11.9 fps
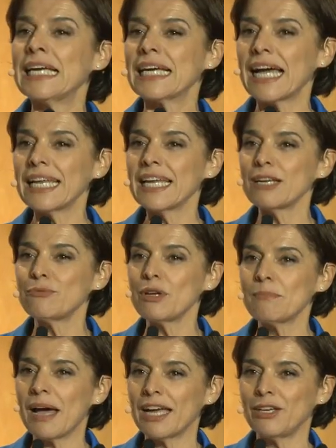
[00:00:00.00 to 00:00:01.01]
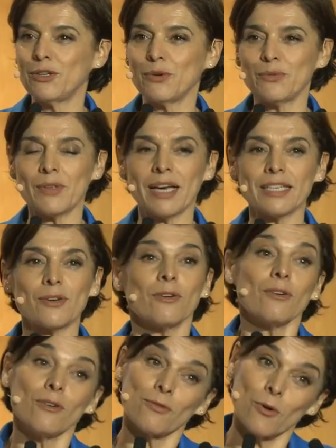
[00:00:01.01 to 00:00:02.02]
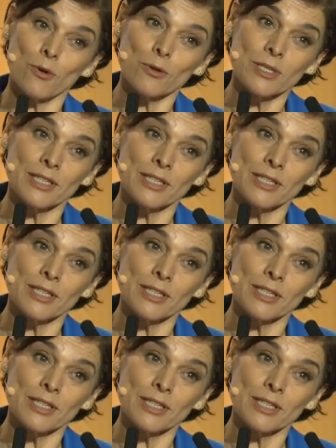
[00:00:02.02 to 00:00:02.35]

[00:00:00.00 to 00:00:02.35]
Can I remind you that, of course,